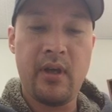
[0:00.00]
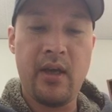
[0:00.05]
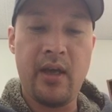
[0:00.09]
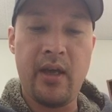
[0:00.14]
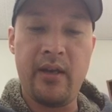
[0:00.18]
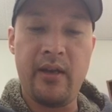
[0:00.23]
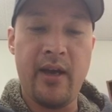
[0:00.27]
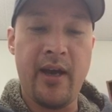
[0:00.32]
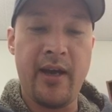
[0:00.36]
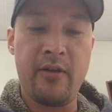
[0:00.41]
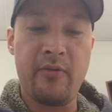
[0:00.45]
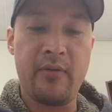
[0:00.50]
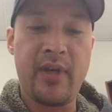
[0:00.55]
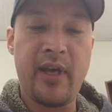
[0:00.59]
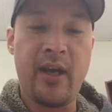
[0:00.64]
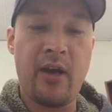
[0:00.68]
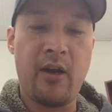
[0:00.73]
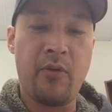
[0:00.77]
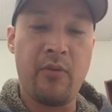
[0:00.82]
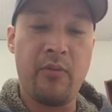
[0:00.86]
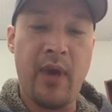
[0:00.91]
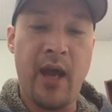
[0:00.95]
And I don't
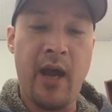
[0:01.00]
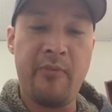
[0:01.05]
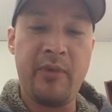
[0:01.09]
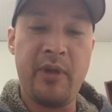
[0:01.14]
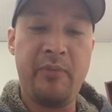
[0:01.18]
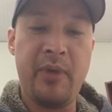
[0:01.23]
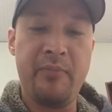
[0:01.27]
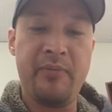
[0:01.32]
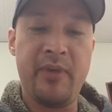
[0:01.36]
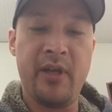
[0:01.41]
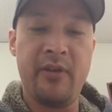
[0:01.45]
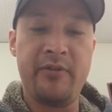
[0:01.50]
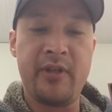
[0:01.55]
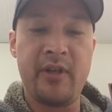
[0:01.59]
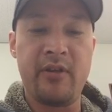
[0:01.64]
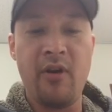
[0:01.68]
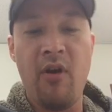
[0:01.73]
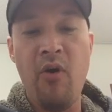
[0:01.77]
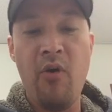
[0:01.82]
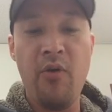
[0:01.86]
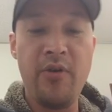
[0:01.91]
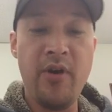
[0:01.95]
care how many people out
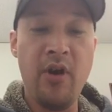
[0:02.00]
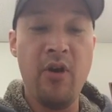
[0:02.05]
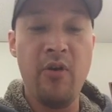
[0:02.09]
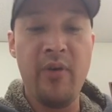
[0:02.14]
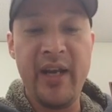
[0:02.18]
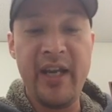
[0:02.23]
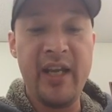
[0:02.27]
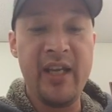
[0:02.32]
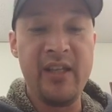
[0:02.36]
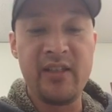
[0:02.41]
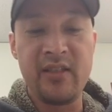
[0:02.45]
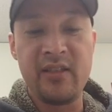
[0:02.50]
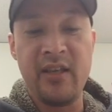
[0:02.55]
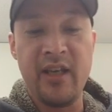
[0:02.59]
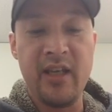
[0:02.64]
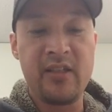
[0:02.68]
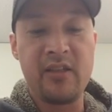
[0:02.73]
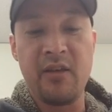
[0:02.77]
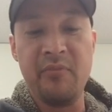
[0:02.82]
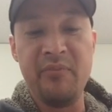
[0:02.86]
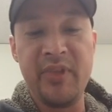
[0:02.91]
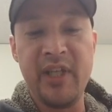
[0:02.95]
there, oh no, it is.
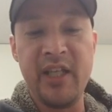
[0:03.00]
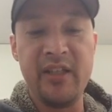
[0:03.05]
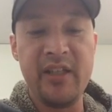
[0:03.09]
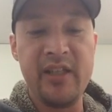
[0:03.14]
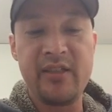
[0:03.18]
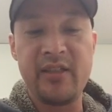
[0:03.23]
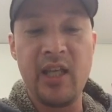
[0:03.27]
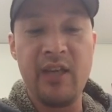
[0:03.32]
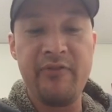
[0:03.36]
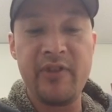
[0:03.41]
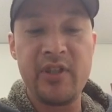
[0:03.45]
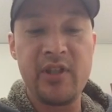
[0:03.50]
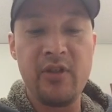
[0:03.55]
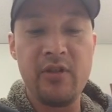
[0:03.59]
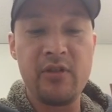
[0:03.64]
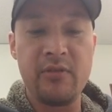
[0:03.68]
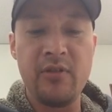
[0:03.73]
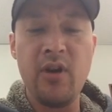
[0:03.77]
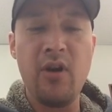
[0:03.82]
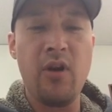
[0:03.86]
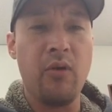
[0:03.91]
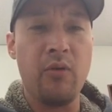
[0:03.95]
It's completely safe as
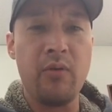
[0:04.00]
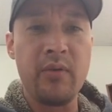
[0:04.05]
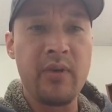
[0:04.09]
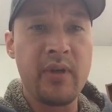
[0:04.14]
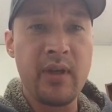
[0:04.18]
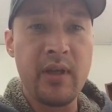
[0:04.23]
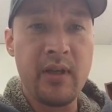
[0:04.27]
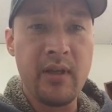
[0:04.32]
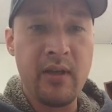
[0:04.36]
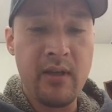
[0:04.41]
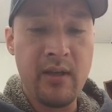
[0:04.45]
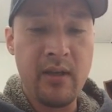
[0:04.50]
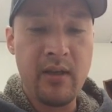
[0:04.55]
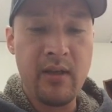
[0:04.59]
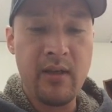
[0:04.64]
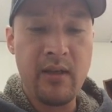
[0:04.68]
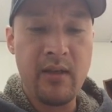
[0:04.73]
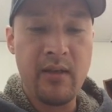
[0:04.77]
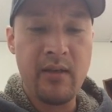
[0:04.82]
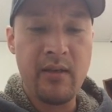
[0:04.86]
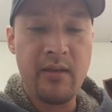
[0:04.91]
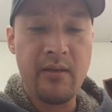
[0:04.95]
used. No.
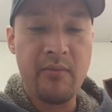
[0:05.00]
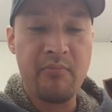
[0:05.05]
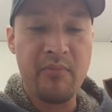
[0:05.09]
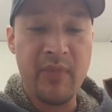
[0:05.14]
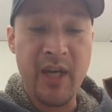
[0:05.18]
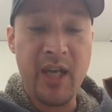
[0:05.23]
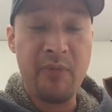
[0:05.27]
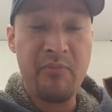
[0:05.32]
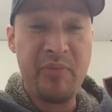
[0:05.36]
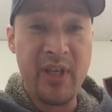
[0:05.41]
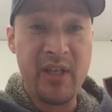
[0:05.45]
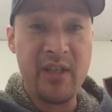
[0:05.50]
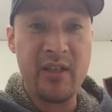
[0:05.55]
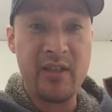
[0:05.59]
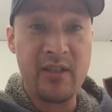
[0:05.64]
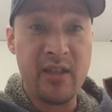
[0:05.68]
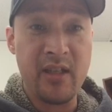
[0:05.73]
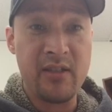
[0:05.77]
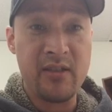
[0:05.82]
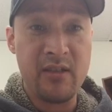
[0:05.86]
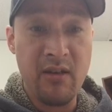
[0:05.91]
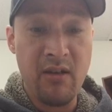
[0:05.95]
My opinion
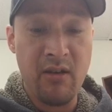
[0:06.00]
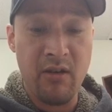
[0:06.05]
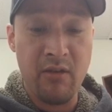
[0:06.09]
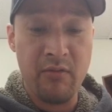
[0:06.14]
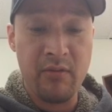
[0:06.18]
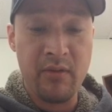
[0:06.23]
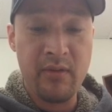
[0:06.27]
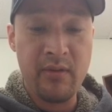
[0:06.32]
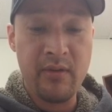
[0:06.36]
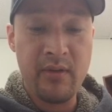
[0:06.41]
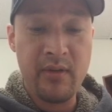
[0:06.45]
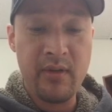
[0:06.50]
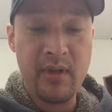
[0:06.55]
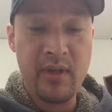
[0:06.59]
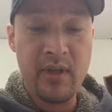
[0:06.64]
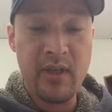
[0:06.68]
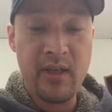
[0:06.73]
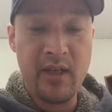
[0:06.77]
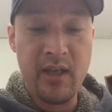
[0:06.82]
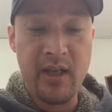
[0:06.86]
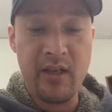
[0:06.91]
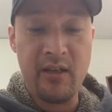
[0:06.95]
says no.
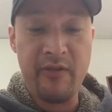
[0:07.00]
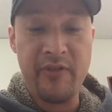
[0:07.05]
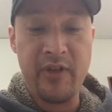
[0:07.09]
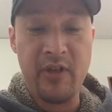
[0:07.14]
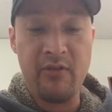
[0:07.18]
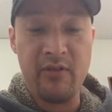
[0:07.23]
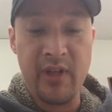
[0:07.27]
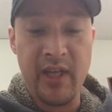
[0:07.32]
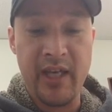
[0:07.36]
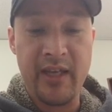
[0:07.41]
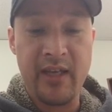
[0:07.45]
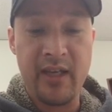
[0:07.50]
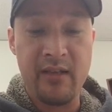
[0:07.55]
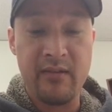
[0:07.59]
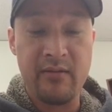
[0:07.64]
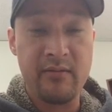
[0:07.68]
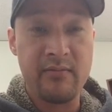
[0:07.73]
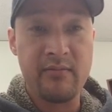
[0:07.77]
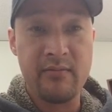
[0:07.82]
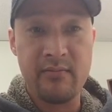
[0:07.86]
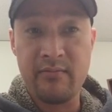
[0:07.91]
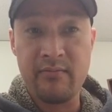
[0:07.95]
And if you don't like
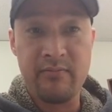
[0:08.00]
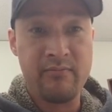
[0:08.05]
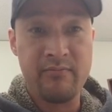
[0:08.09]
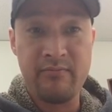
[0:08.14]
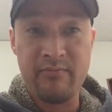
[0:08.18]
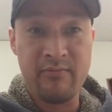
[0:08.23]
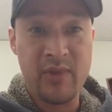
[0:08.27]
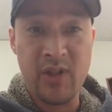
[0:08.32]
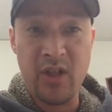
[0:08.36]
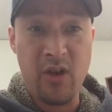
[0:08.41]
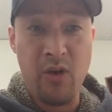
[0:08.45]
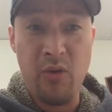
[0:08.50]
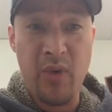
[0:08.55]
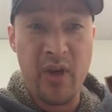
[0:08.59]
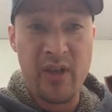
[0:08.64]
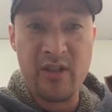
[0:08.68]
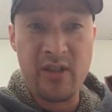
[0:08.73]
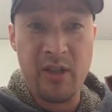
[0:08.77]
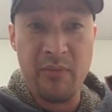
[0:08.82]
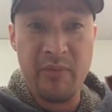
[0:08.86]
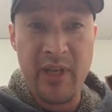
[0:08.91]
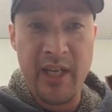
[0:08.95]
it, go
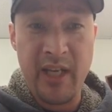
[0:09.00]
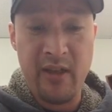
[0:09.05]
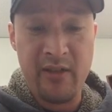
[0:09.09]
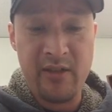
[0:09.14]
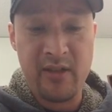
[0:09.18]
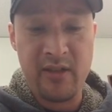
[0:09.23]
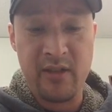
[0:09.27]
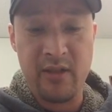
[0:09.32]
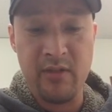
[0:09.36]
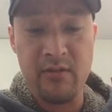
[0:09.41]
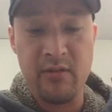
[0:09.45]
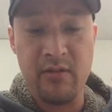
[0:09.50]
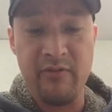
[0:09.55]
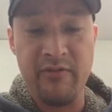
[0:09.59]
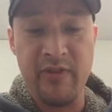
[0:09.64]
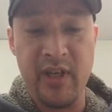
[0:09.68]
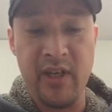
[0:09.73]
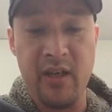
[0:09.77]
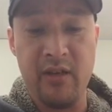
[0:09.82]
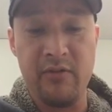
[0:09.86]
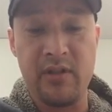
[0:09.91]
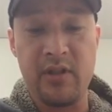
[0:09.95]
watch somebody else's YouTube
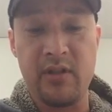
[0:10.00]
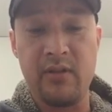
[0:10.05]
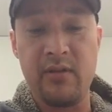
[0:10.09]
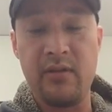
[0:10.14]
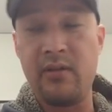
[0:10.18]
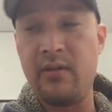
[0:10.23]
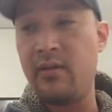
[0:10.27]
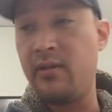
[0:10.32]
videos.